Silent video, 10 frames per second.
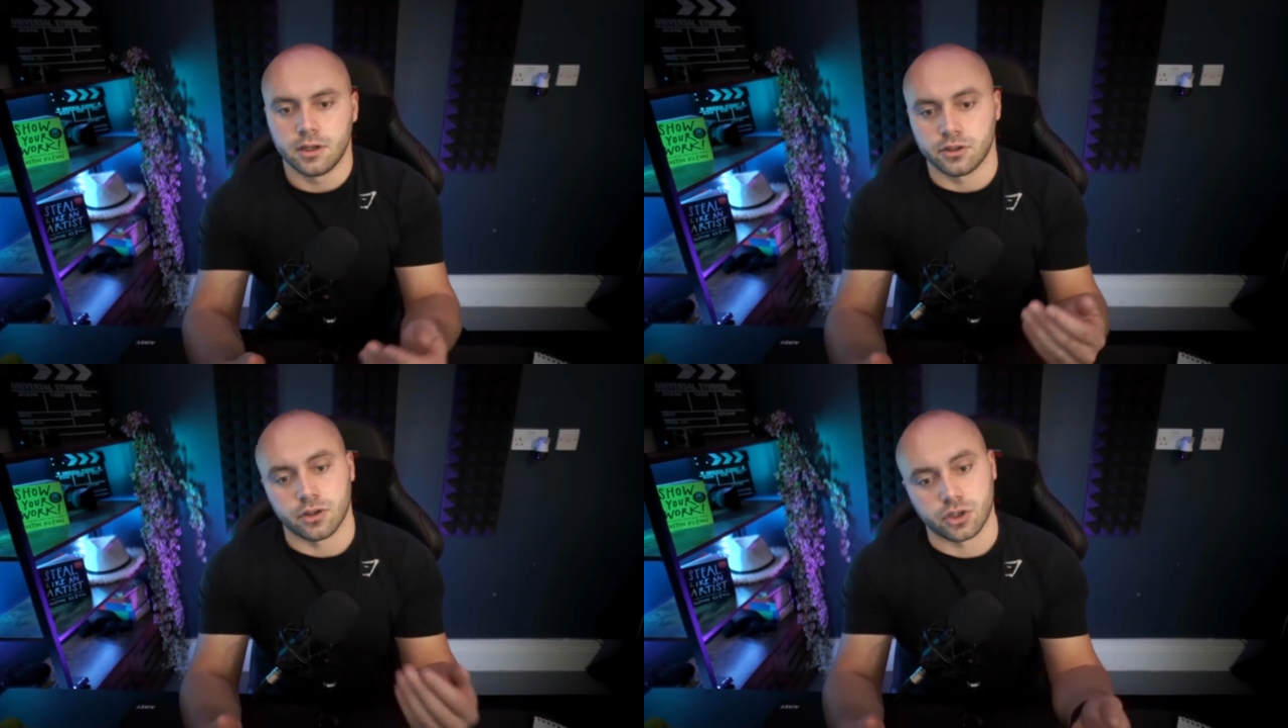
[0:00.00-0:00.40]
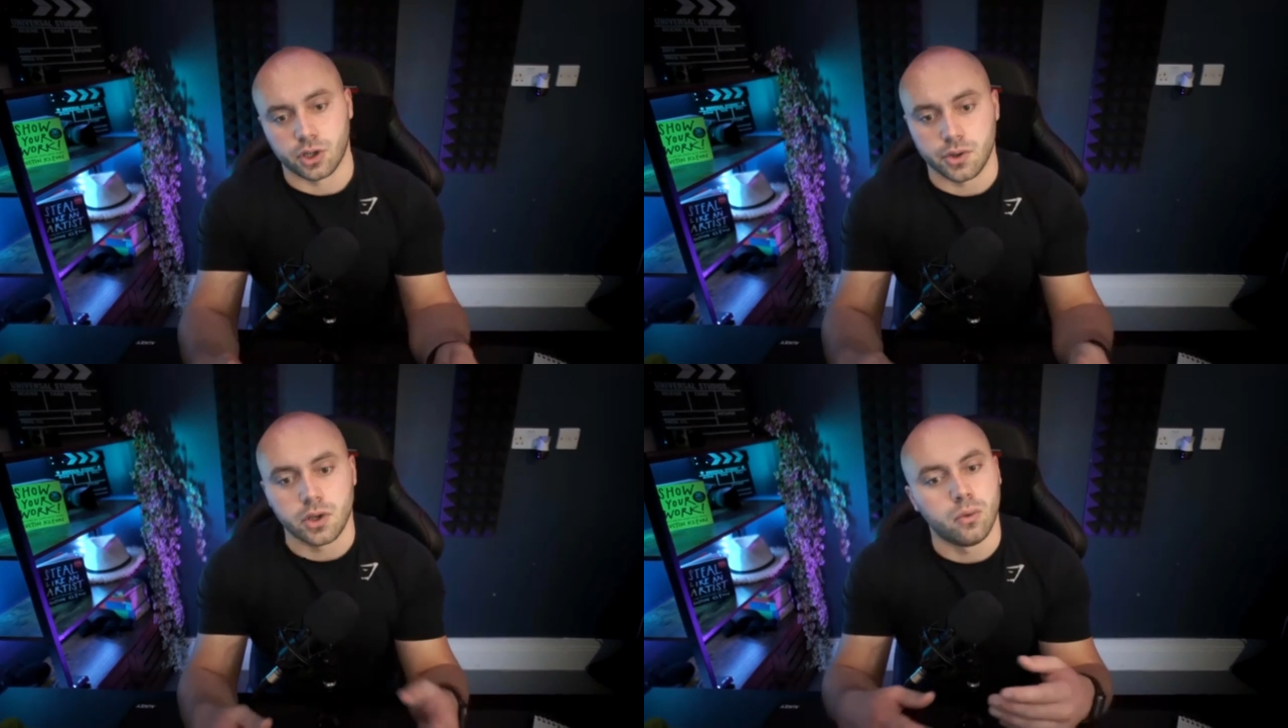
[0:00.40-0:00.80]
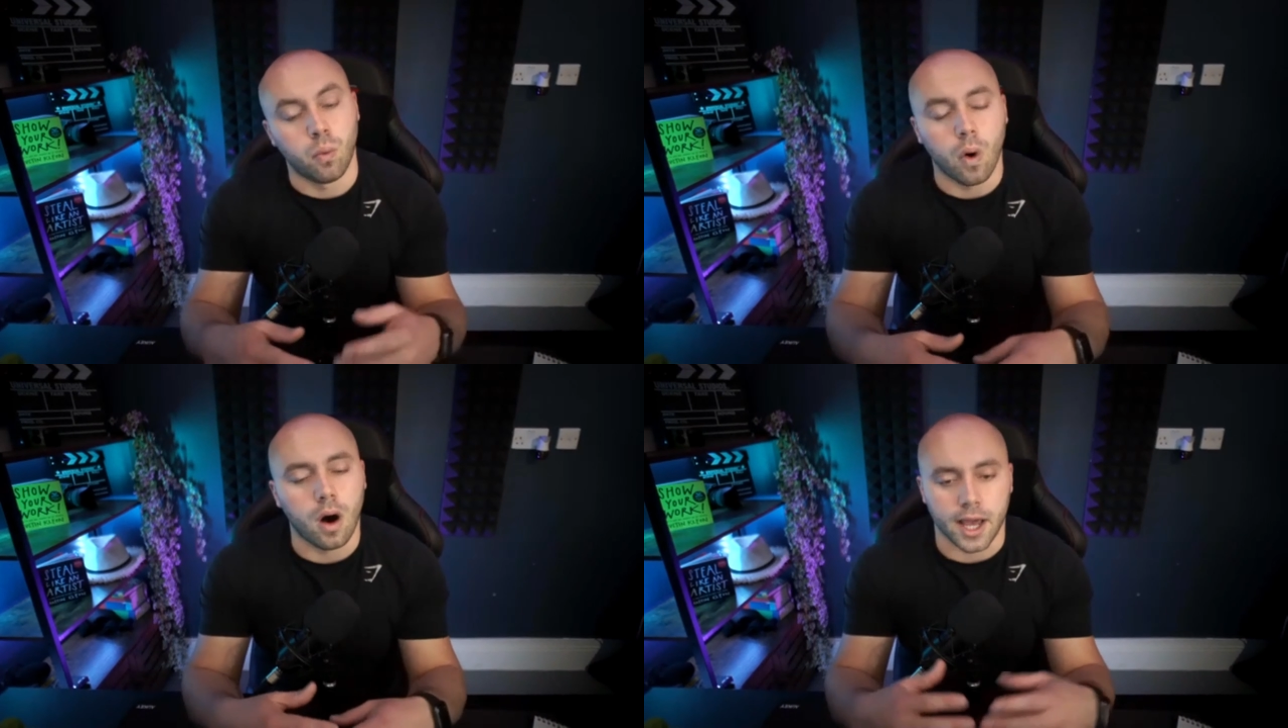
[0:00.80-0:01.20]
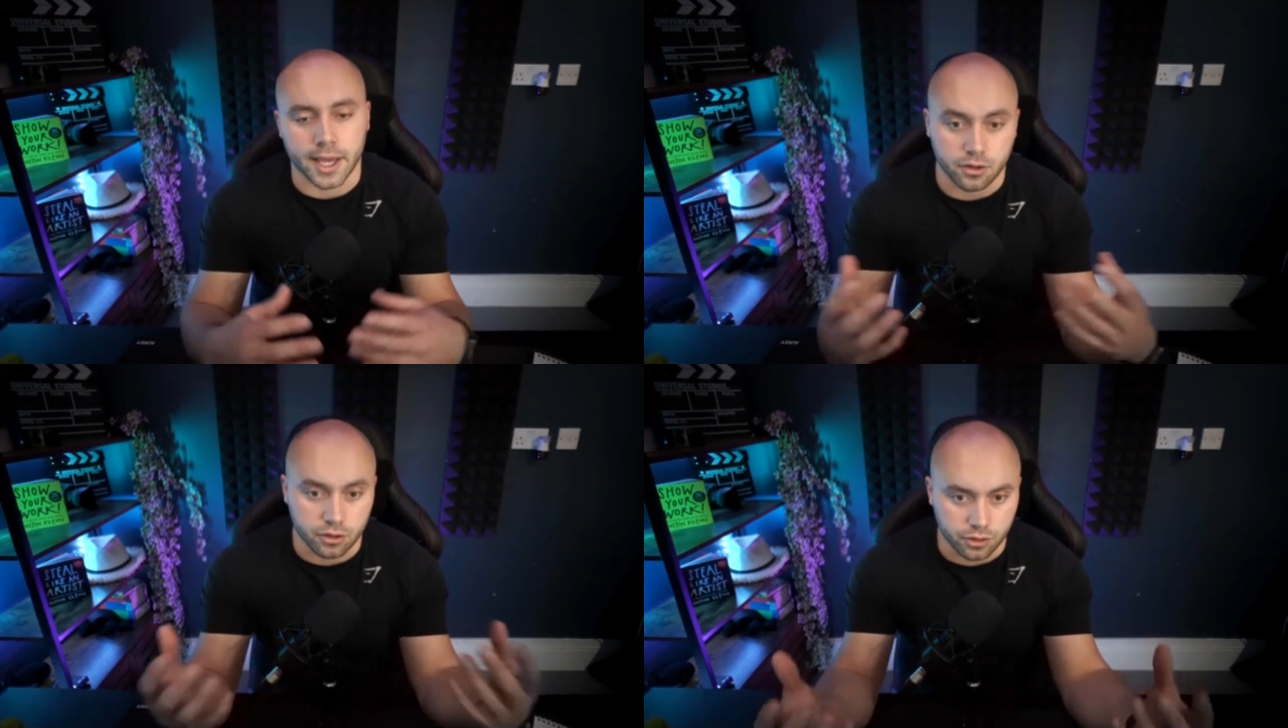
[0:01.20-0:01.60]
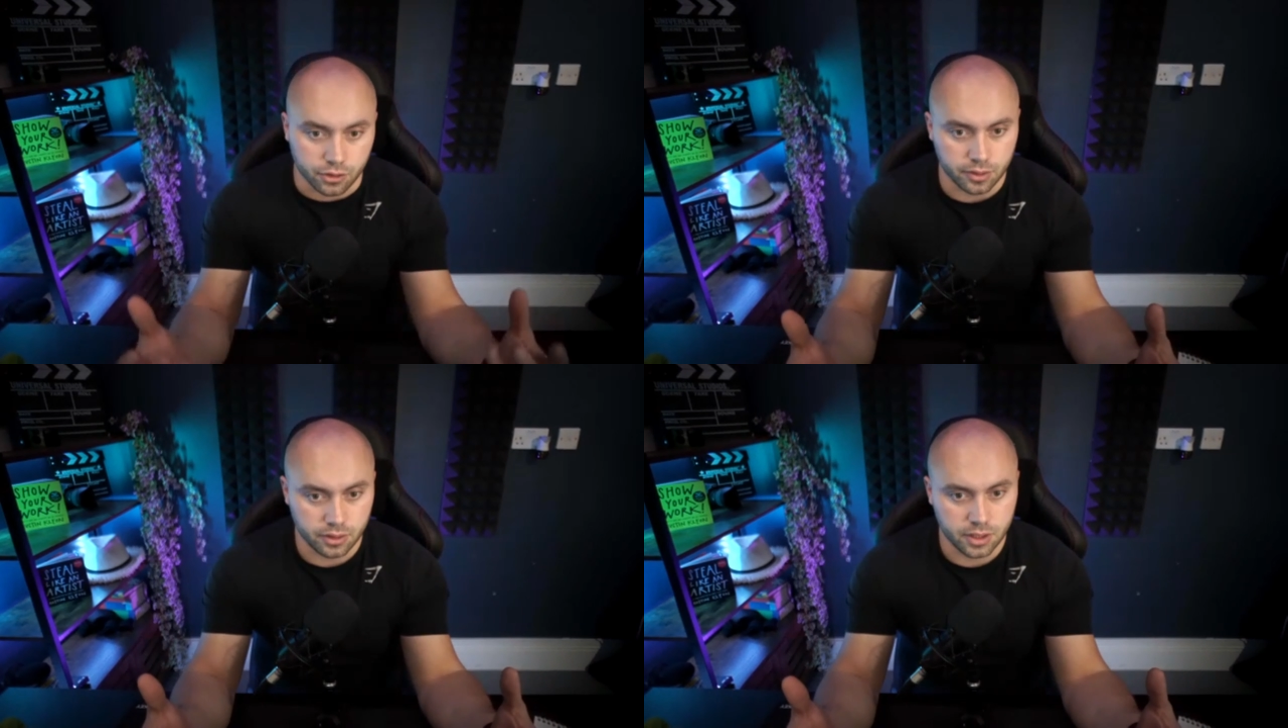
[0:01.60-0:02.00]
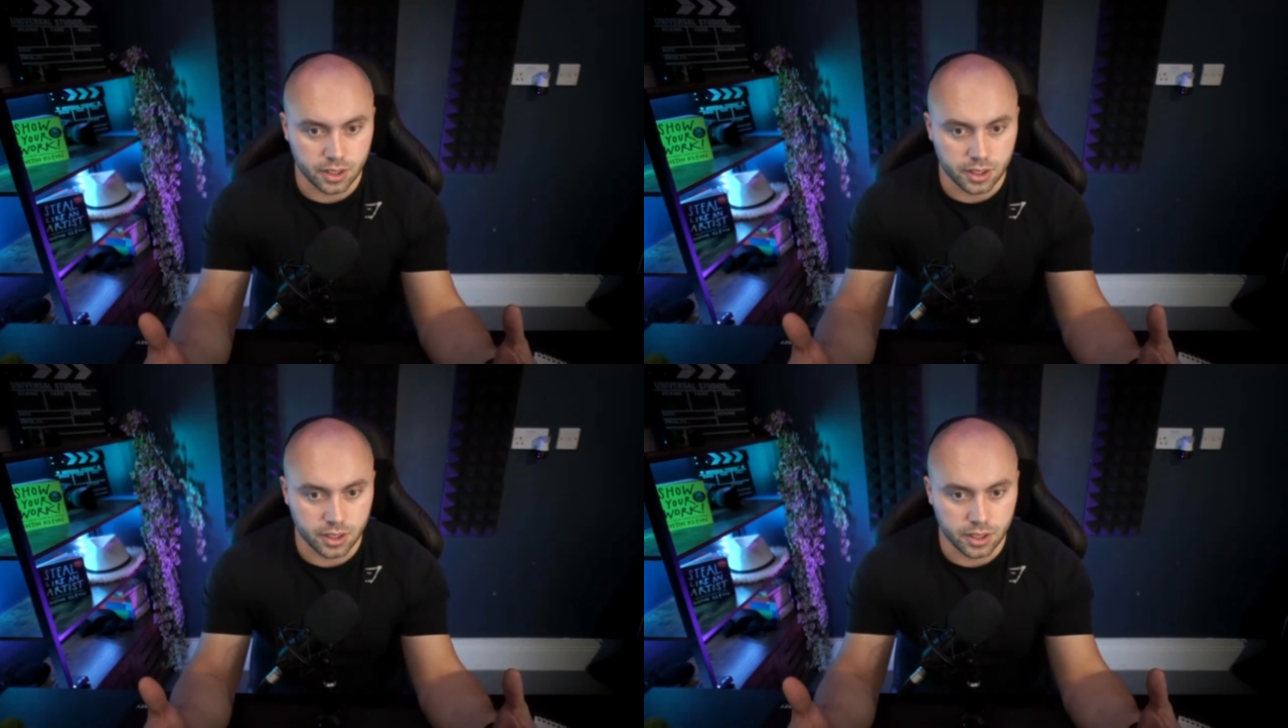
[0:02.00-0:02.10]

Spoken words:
to show you what I can do.